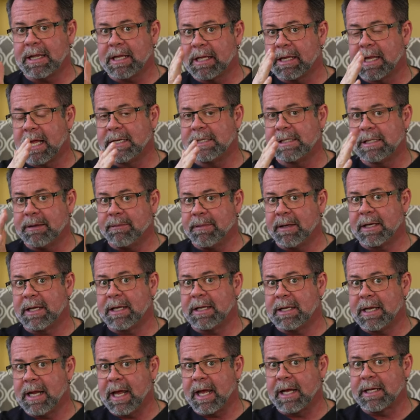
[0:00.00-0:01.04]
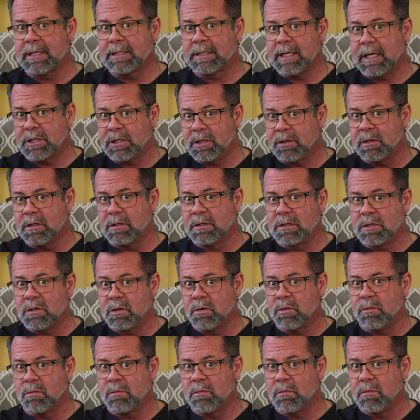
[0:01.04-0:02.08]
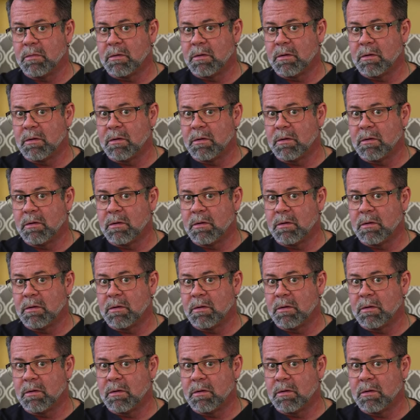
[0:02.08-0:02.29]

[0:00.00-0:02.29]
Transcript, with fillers: the glycemic index that you consume